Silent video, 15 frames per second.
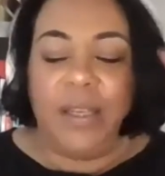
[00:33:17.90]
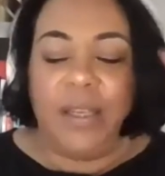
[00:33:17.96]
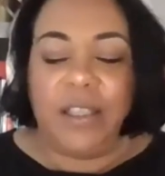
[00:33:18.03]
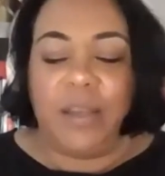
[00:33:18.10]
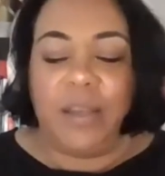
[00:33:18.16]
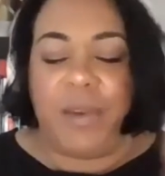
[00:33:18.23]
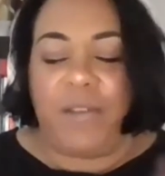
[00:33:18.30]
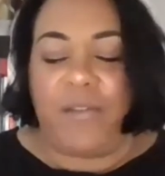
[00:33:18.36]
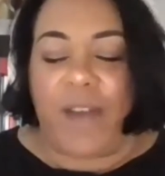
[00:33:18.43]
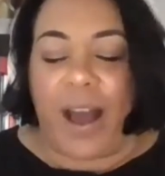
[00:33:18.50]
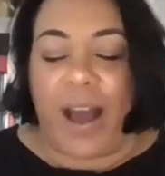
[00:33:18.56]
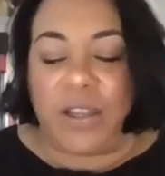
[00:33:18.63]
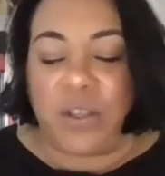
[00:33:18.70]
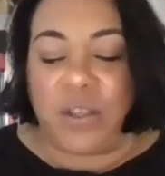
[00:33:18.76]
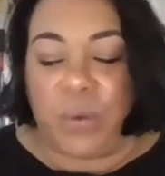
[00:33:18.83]
be
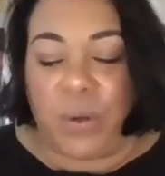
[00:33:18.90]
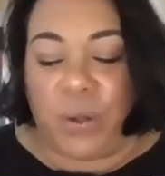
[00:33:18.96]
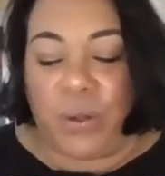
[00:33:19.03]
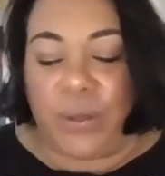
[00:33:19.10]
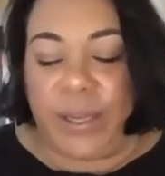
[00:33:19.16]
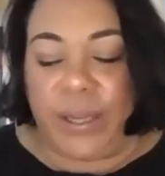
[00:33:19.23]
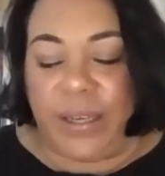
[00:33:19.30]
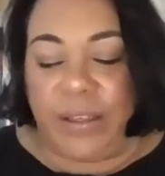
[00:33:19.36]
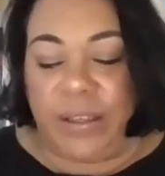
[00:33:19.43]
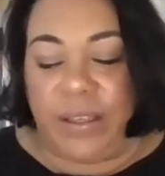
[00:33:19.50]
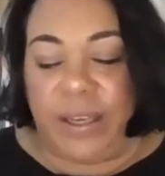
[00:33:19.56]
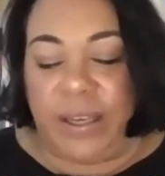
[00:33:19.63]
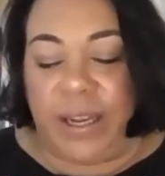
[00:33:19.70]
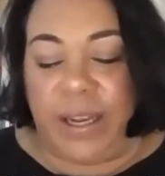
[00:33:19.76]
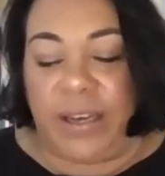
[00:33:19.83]
factual in
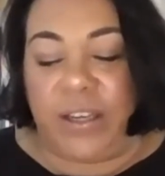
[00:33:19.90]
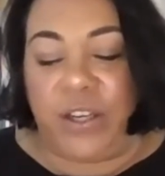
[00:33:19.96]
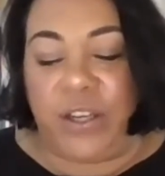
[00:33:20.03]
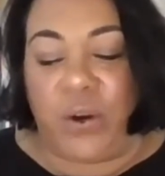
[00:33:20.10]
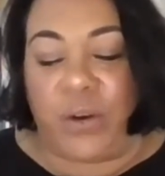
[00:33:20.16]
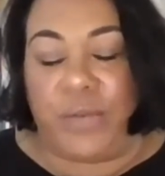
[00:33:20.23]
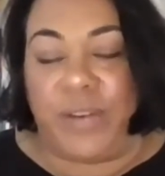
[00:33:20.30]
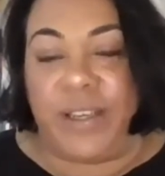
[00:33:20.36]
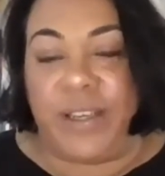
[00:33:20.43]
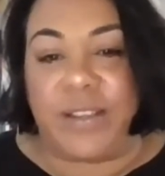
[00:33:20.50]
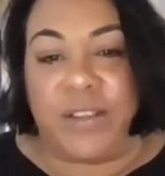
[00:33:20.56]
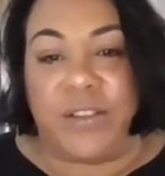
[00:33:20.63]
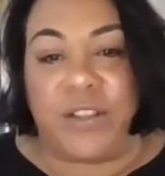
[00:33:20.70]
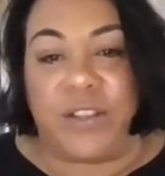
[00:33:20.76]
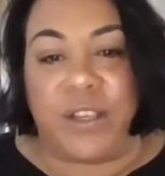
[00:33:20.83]
your
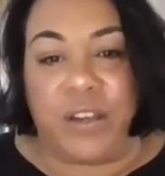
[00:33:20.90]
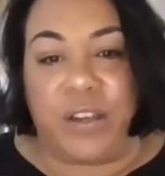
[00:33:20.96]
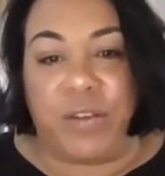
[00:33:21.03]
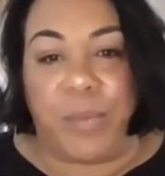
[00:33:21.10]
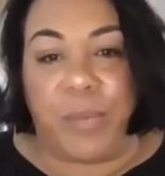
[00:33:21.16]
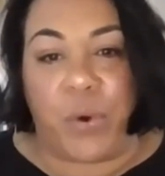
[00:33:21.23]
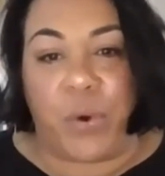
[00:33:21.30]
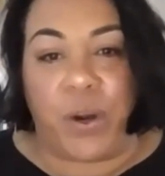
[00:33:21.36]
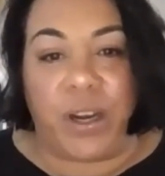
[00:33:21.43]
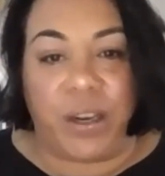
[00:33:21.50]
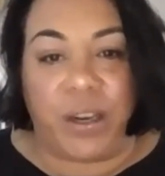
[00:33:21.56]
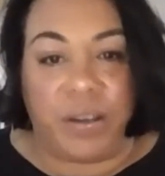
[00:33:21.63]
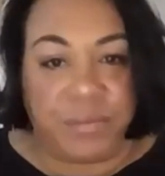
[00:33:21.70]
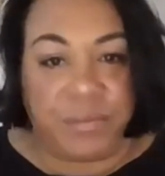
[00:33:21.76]
research and your reporting.